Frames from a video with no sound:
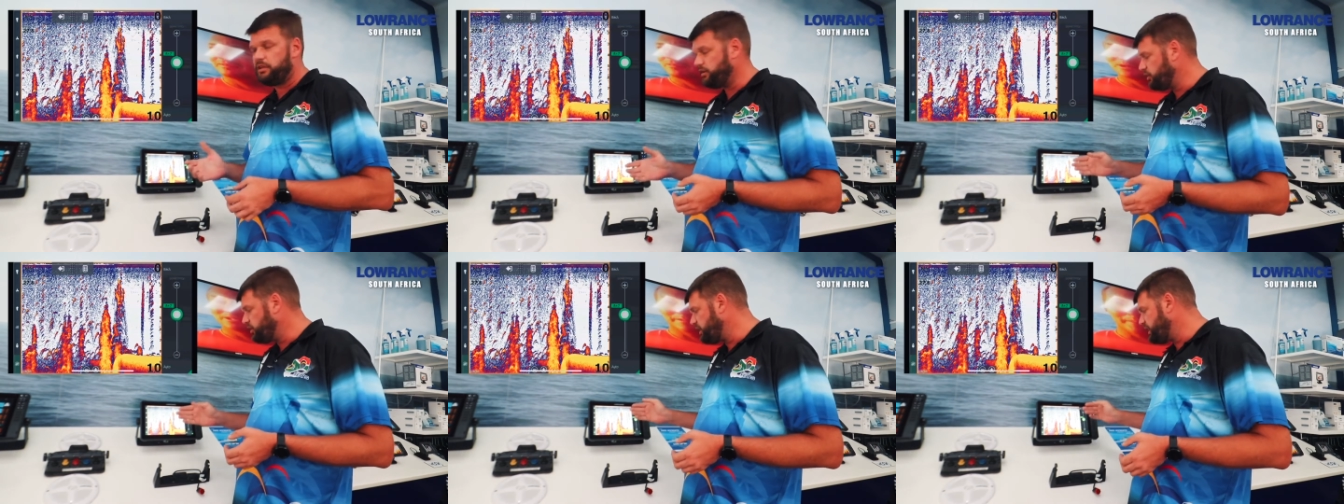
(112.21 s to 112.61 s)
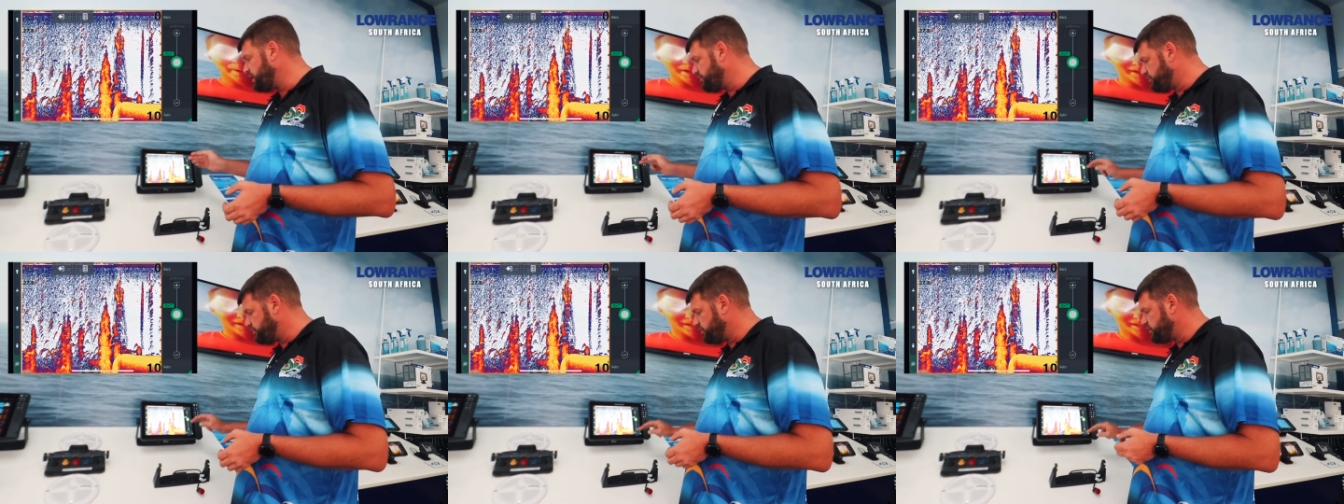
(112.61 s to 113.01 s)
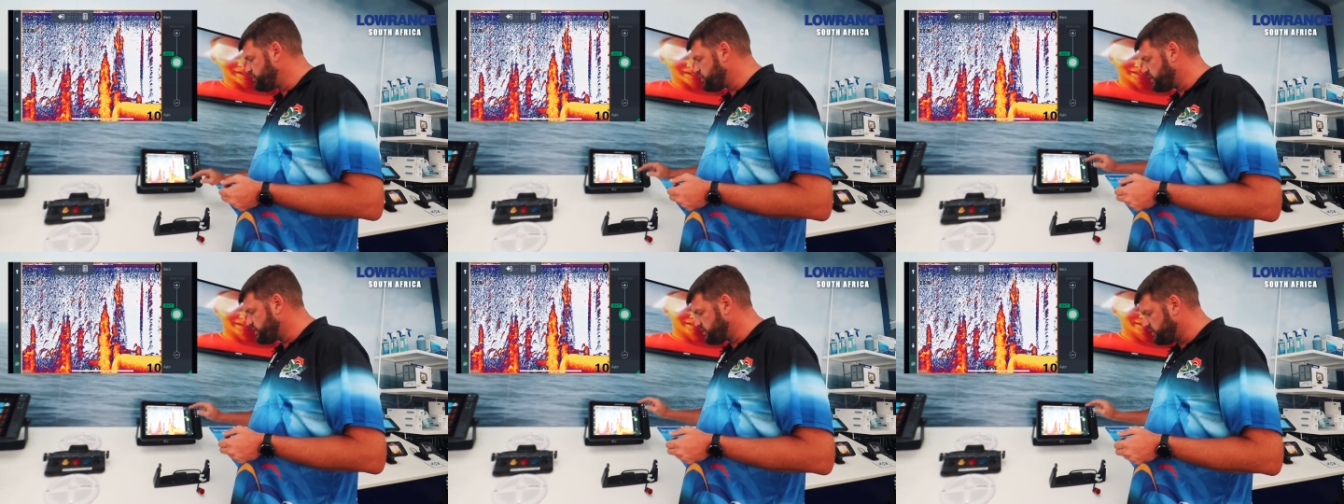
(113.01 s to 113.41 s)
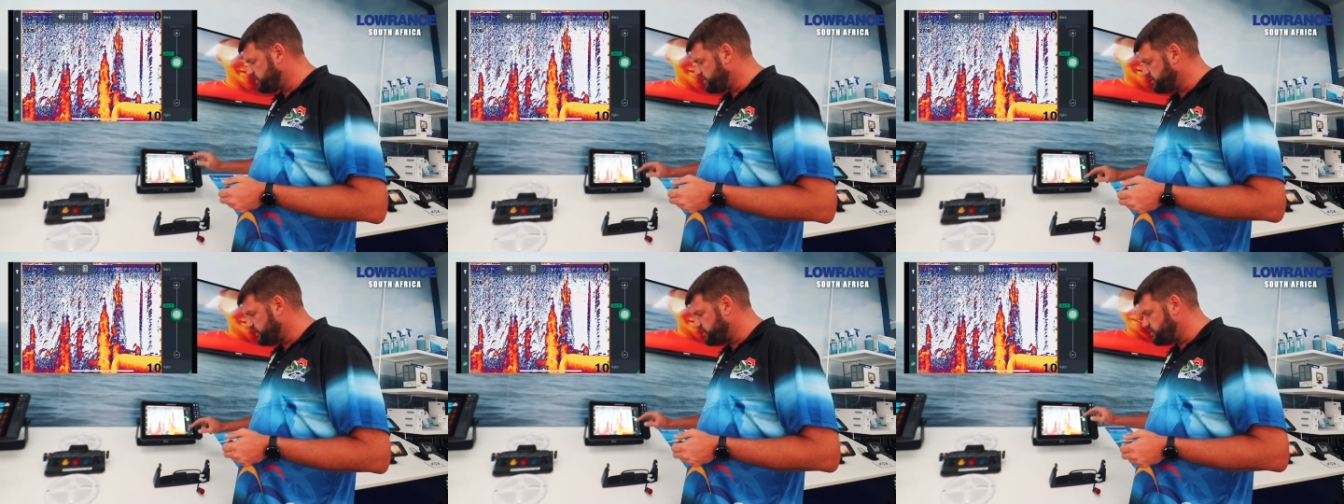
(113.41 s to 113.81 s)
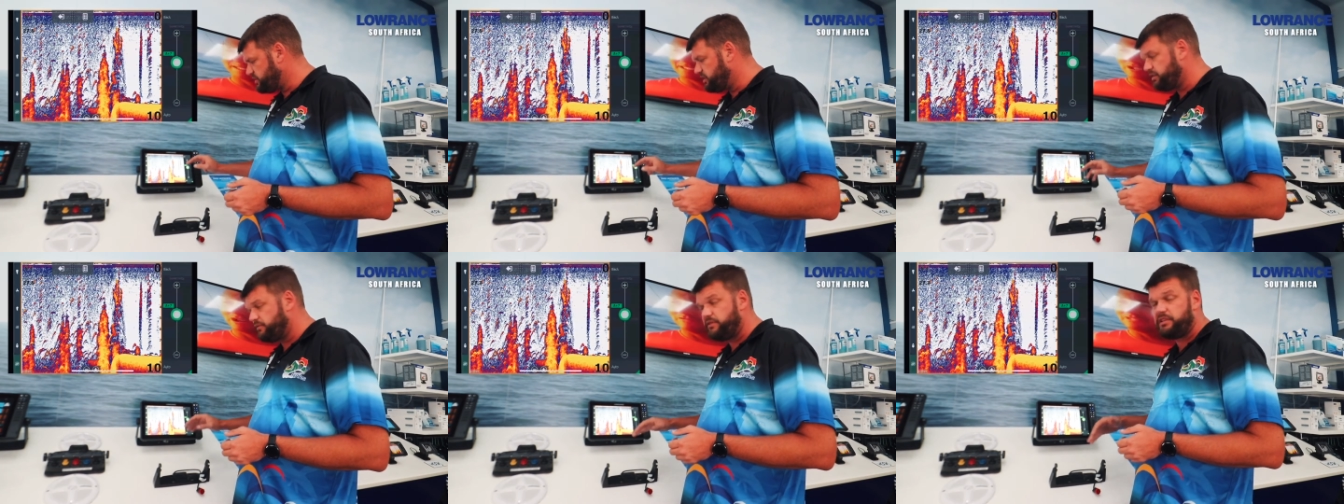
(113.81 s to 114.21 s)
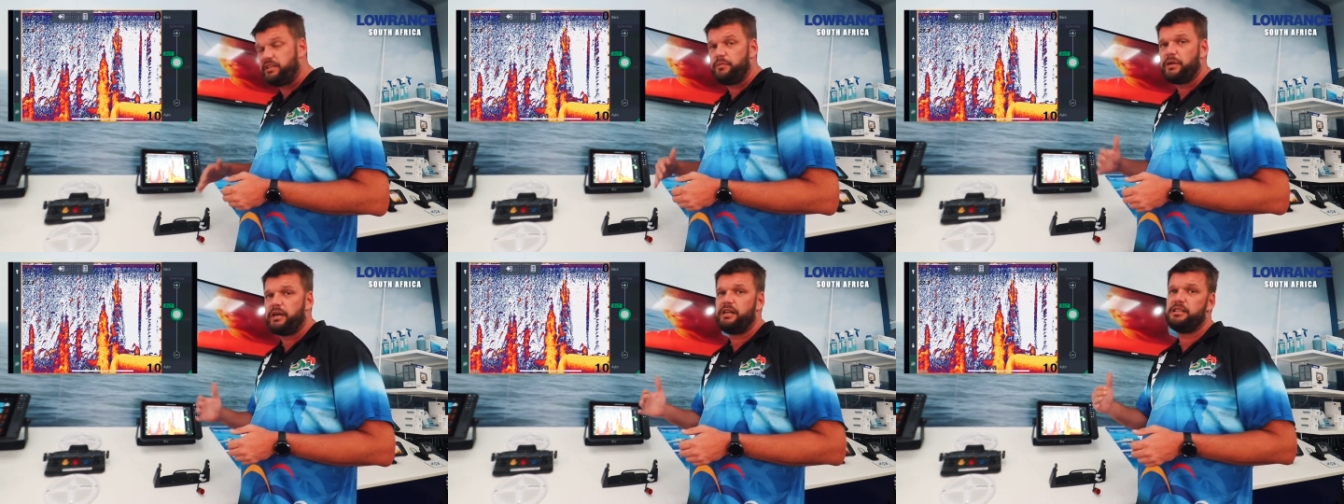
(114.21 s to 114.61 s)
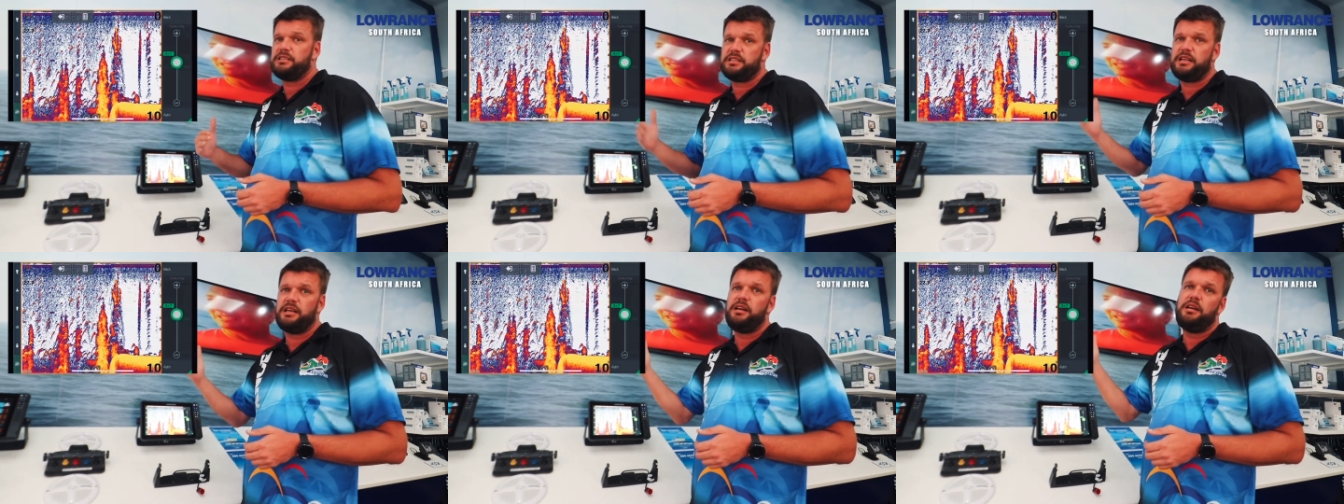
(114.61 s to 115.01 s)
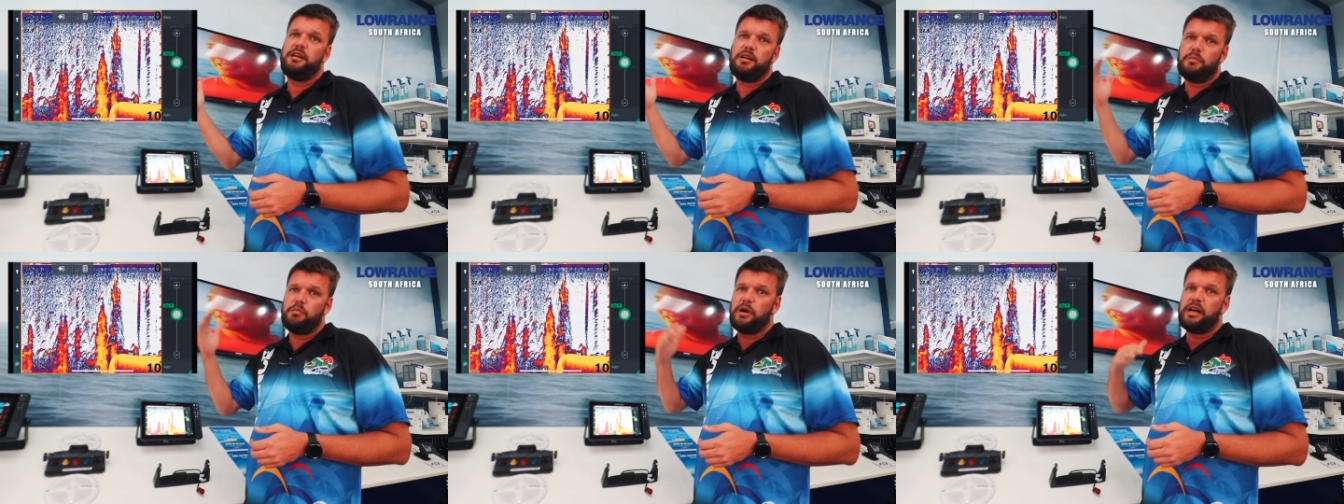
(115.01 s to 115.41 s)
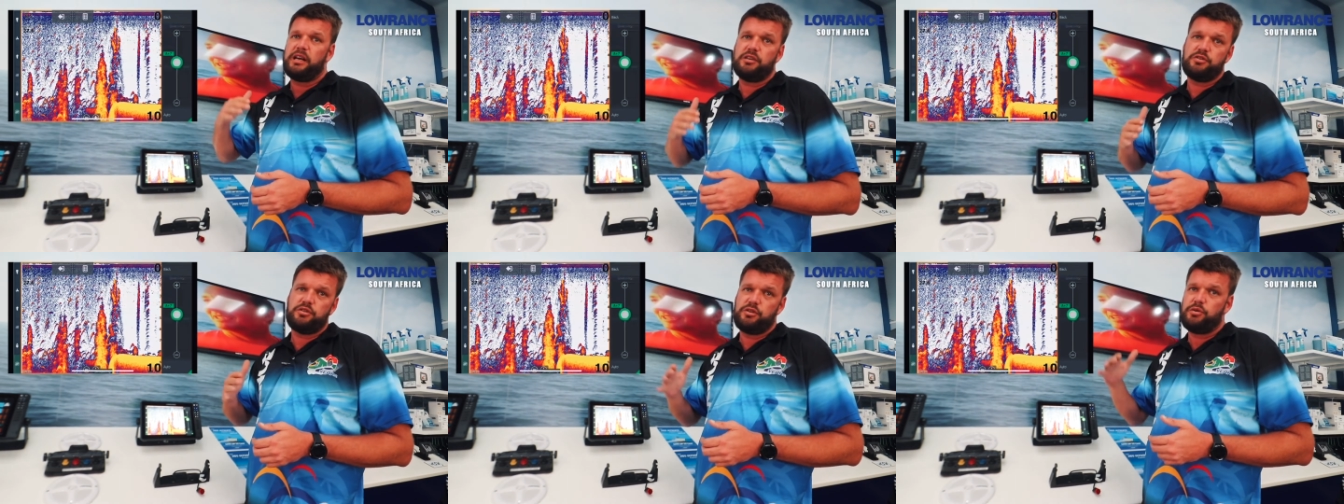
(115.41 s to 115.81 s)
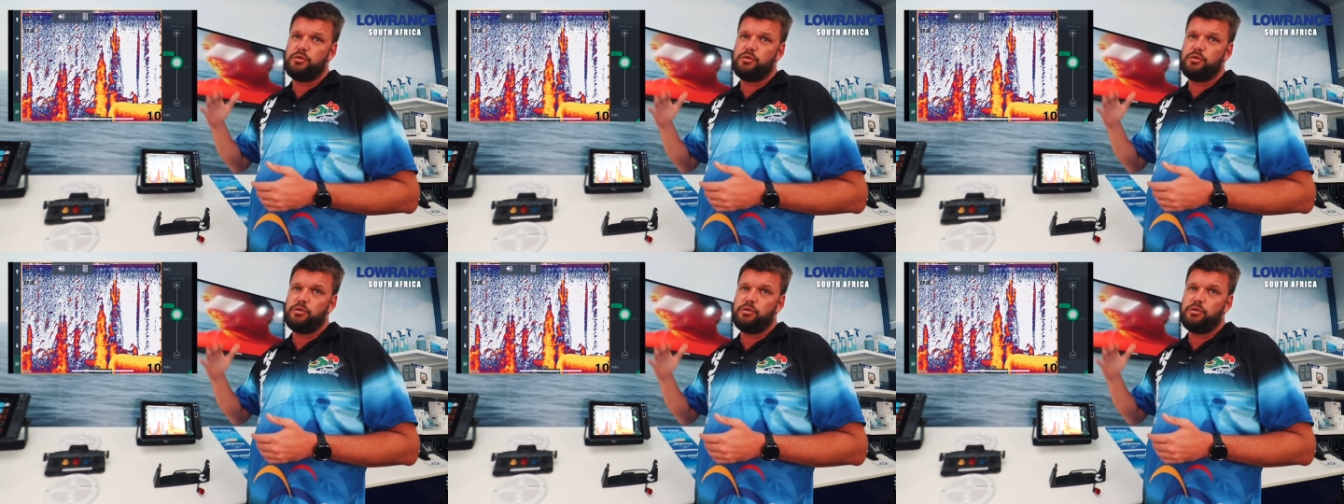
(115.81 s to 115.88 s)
you're going to have to adjust the sensitivity minus 2